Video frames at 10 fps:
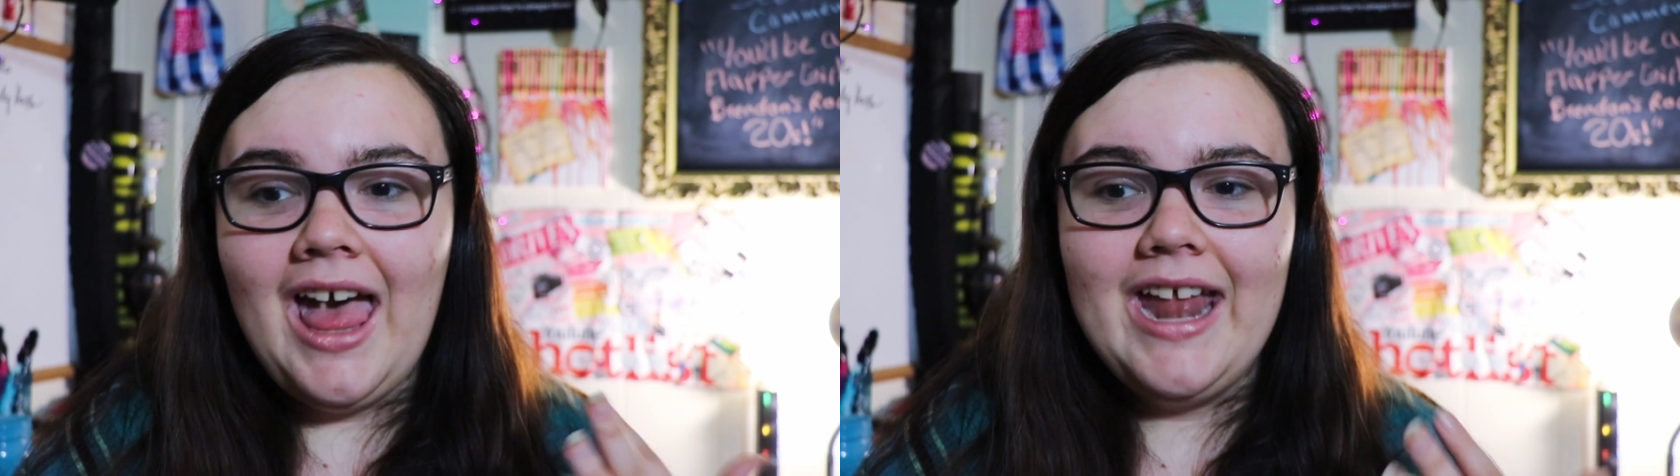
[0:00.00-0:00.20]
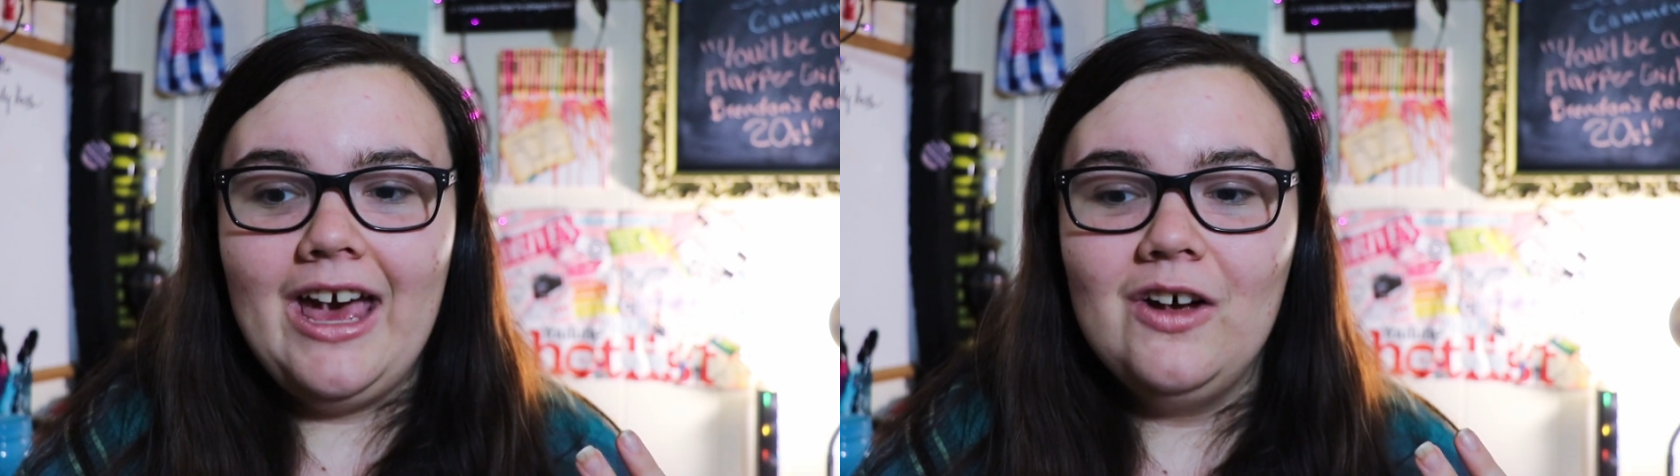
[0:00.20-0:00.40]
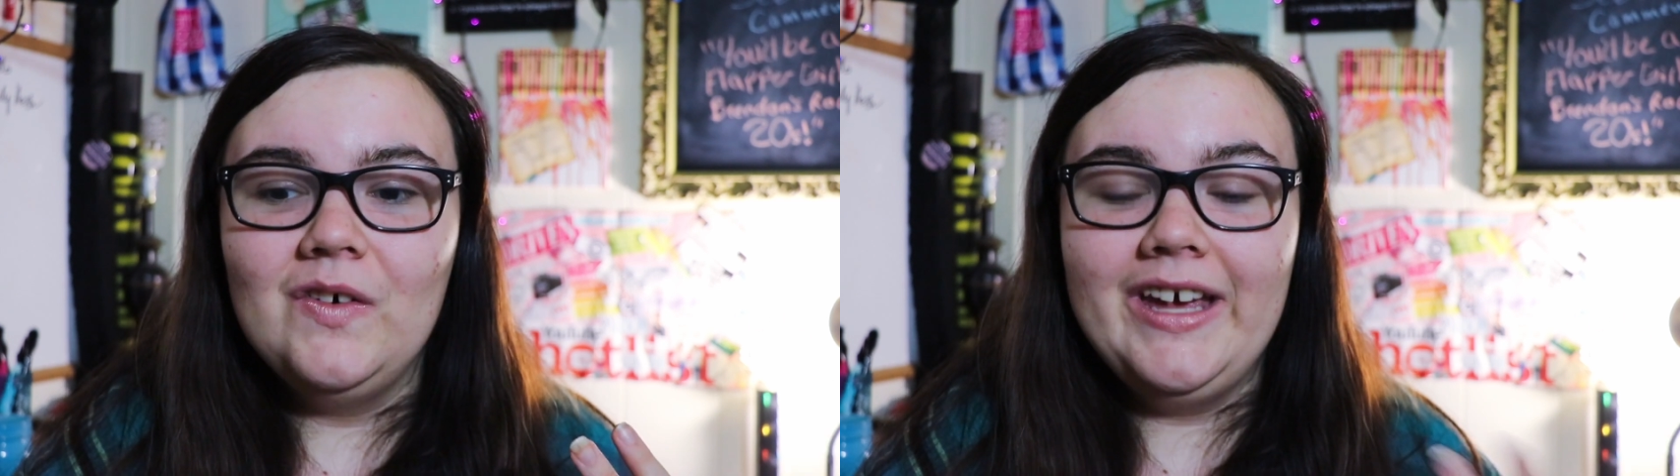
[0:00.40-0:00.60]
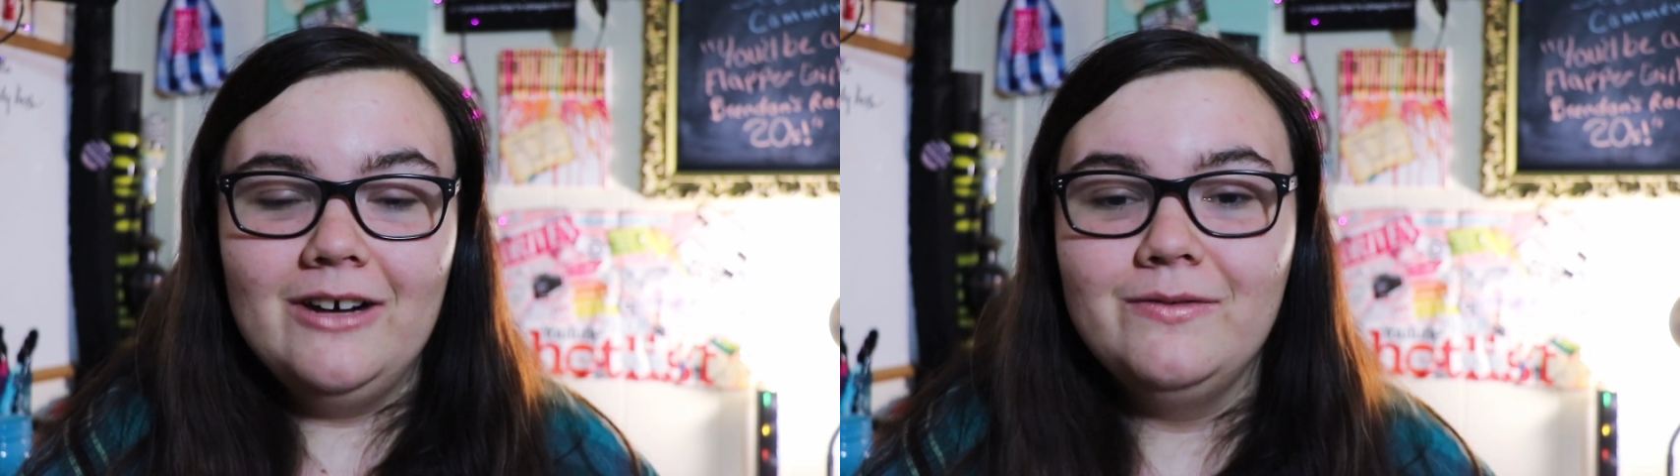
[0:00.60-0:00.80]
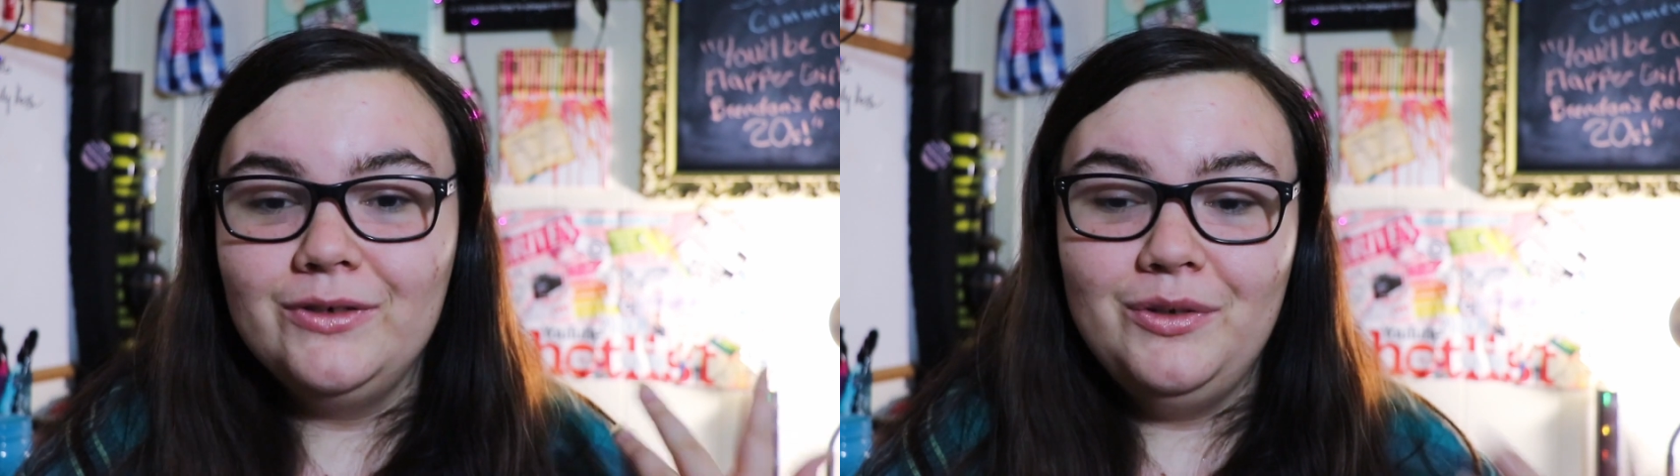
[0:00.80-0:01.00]
and how
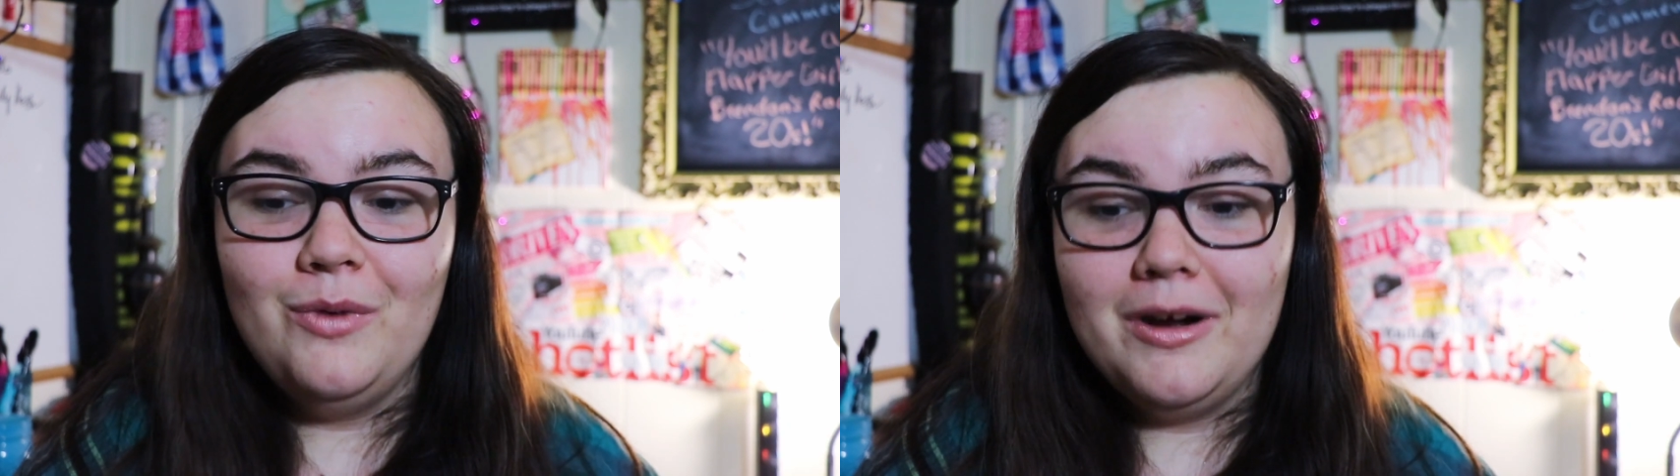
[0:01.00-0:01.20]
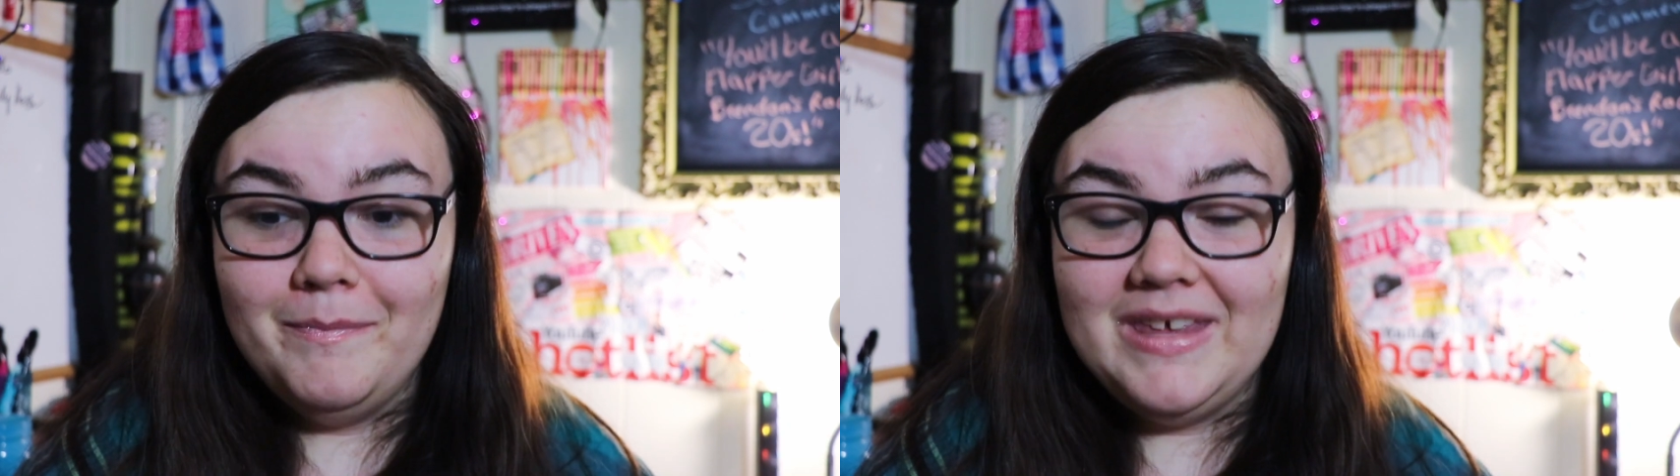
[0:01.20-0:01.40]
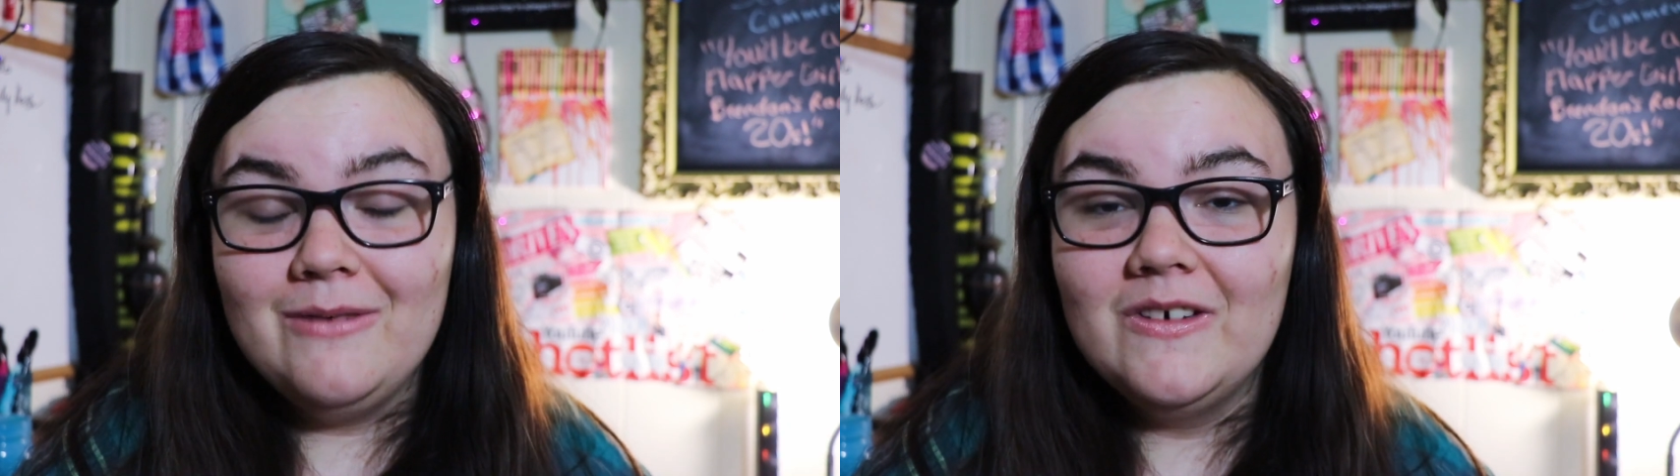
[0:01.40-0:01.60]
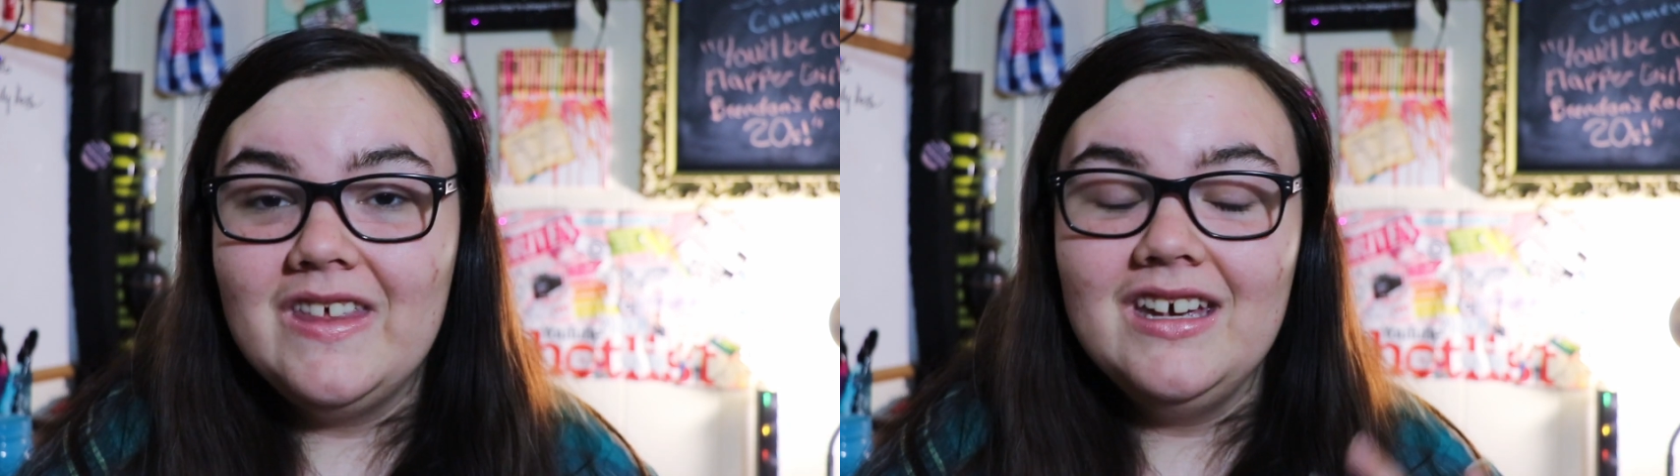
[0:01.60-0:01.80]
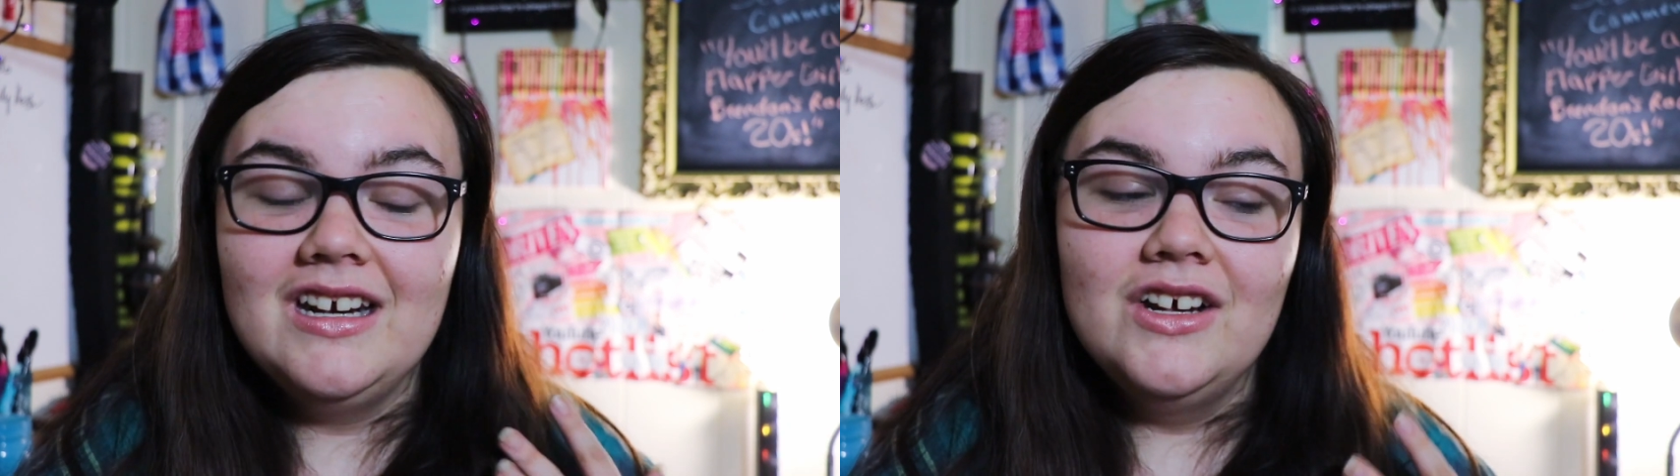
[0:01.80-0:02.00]
careful you want to be
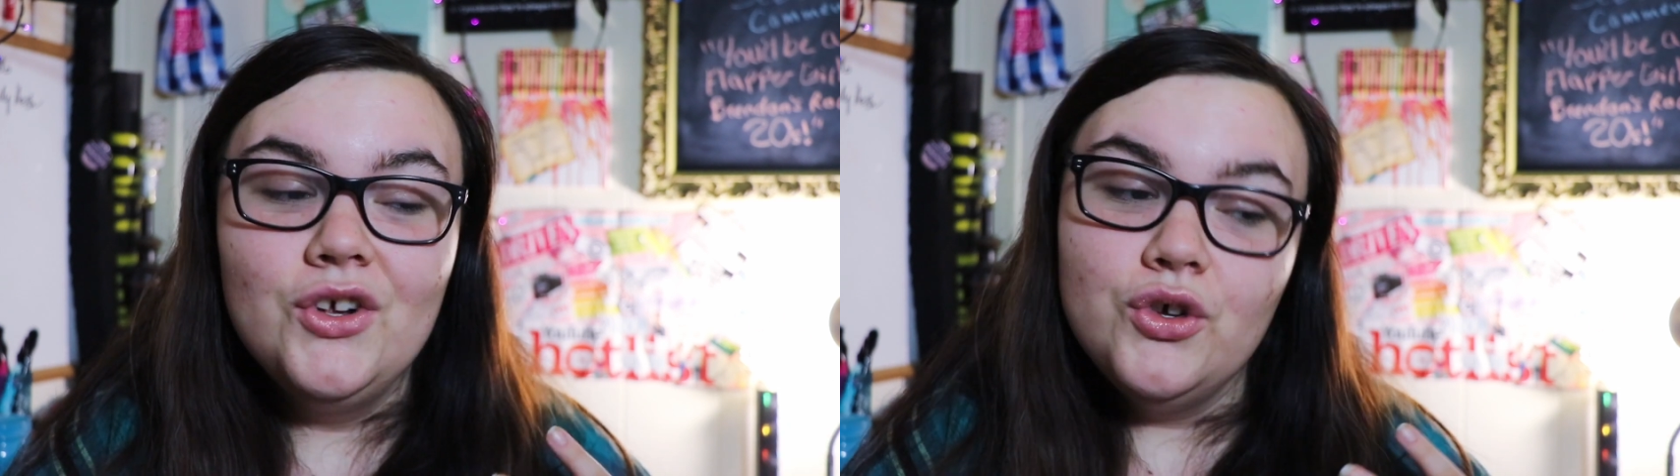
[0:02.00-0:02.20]
with it.